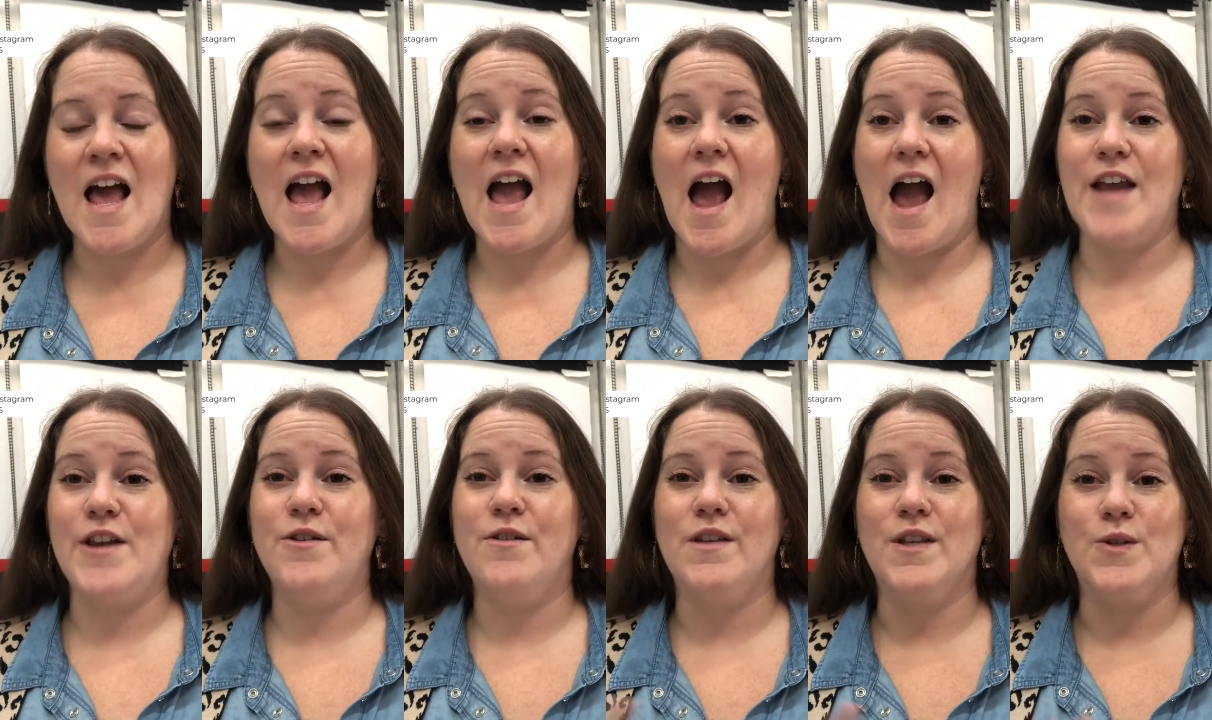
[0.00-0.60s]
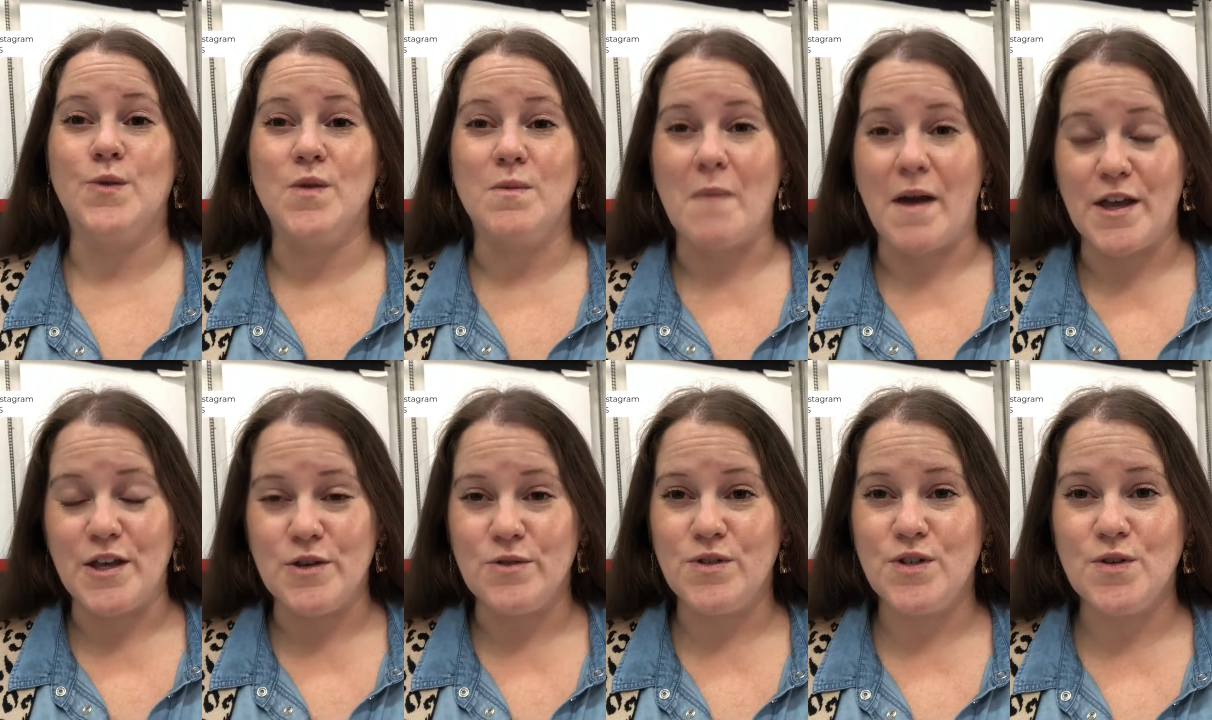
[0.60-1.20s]
I do this with my
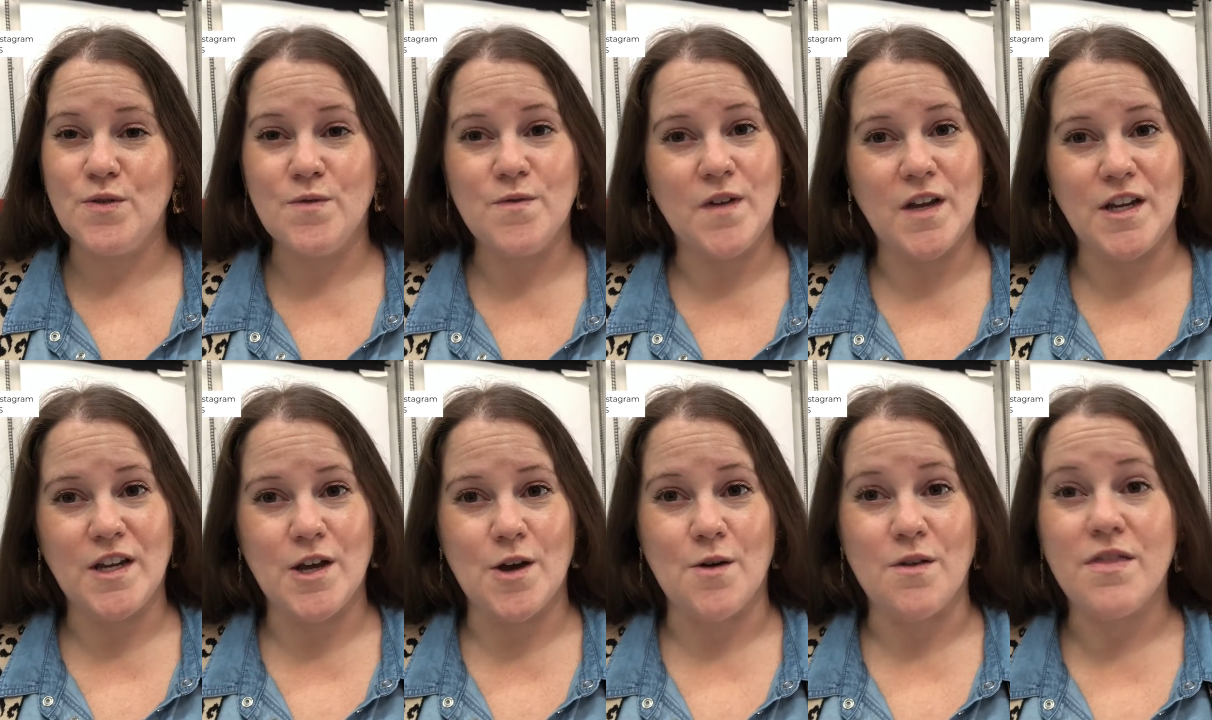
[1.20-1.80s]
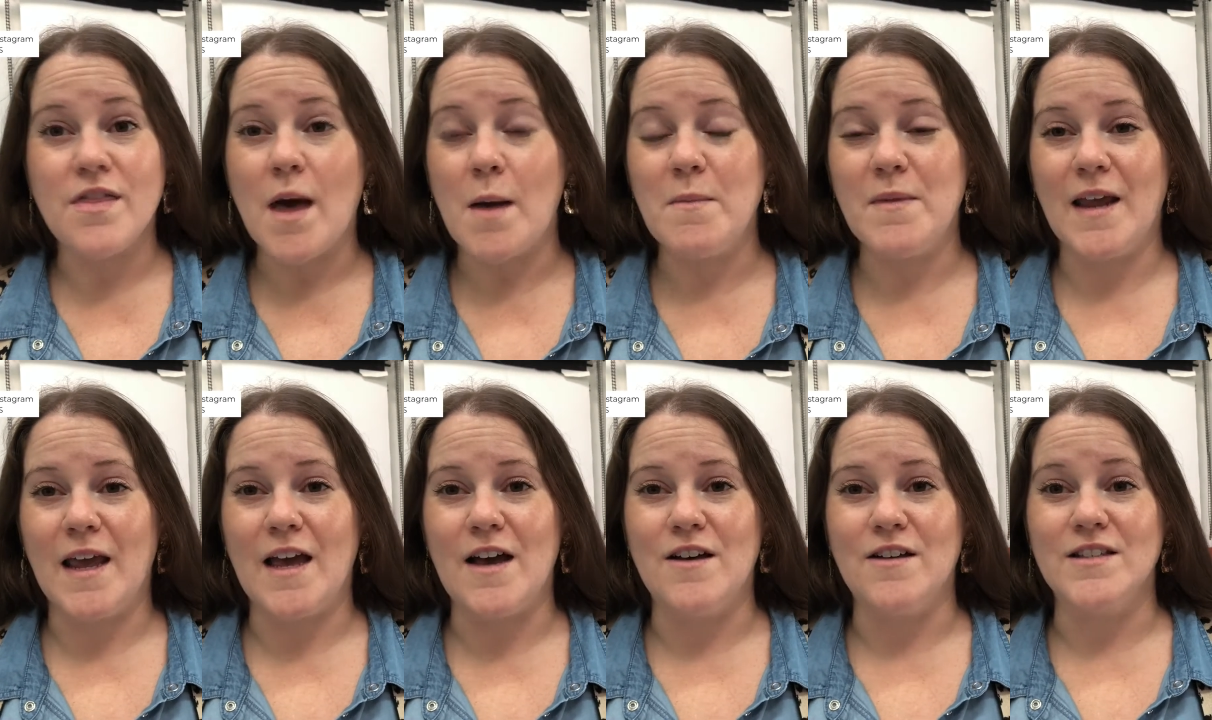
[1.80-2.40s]
YouTube video
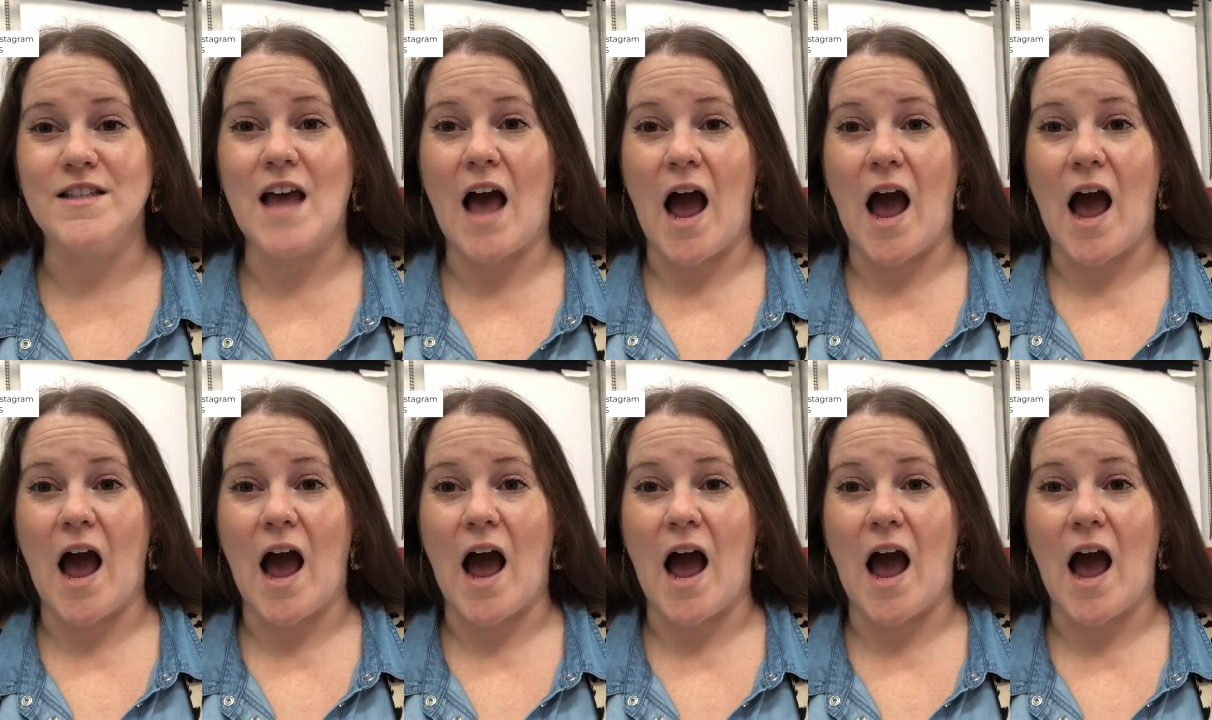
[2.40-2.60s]
thumbnails.